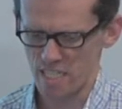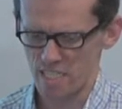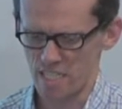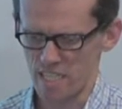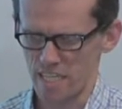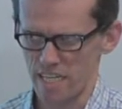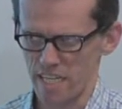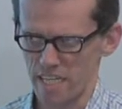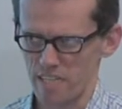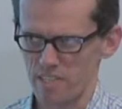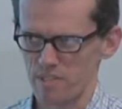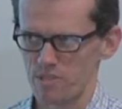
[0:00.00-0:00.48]

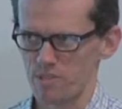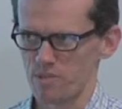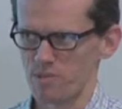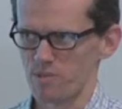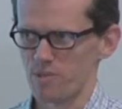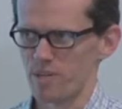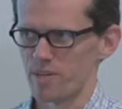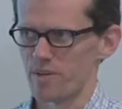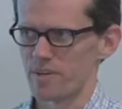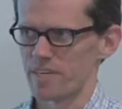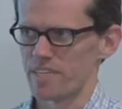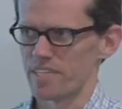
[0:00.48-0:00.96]
Nick,
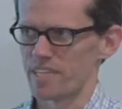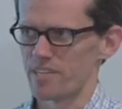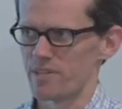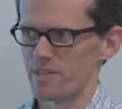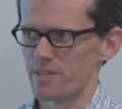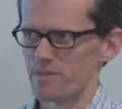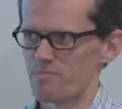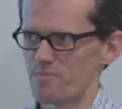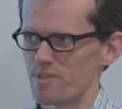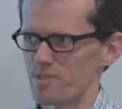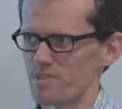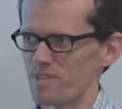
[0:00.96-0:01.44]
although I know
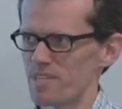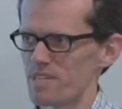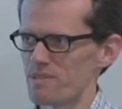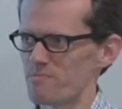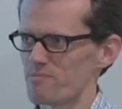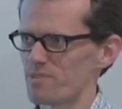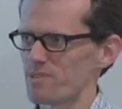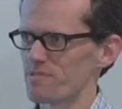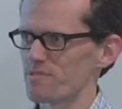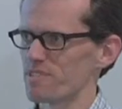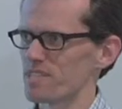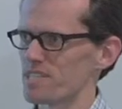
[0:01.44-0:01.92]
he
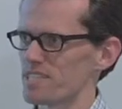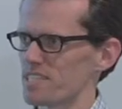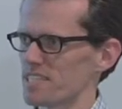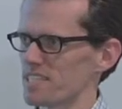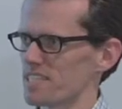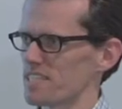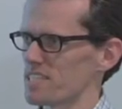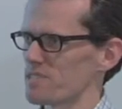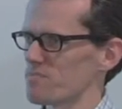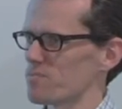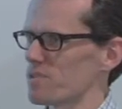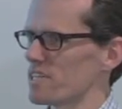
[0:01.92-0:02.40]
prefers
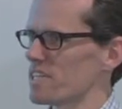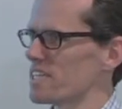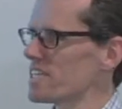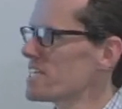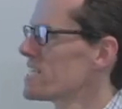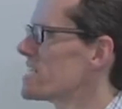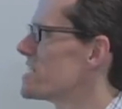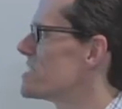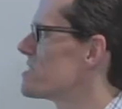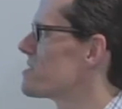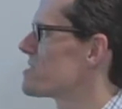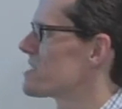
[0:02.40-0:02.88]
it this way,
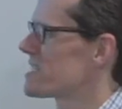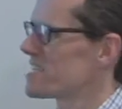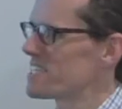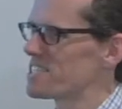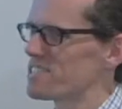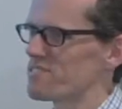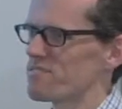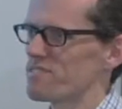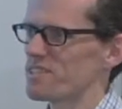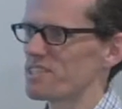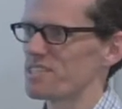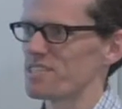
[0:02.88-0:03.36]

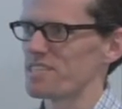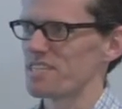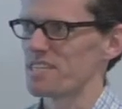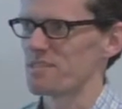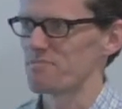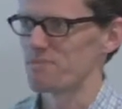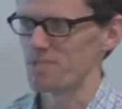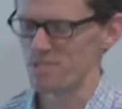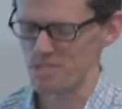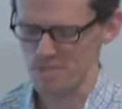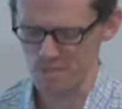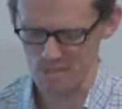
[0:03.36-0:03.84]
his first
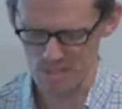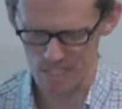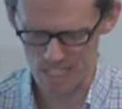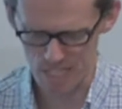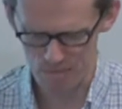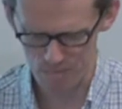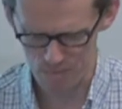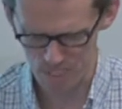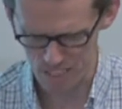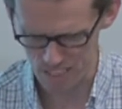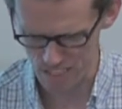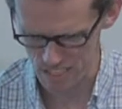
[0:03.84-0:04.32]
name is not
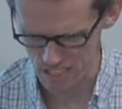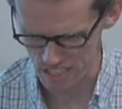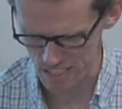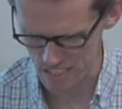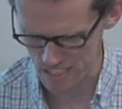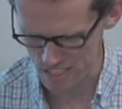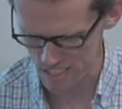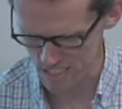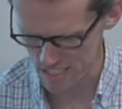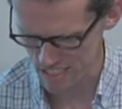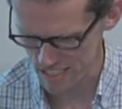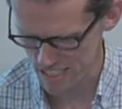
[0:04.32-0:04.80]

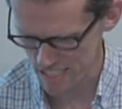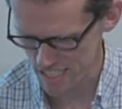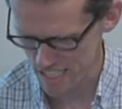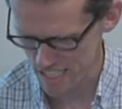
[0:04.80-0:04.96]
capitalised.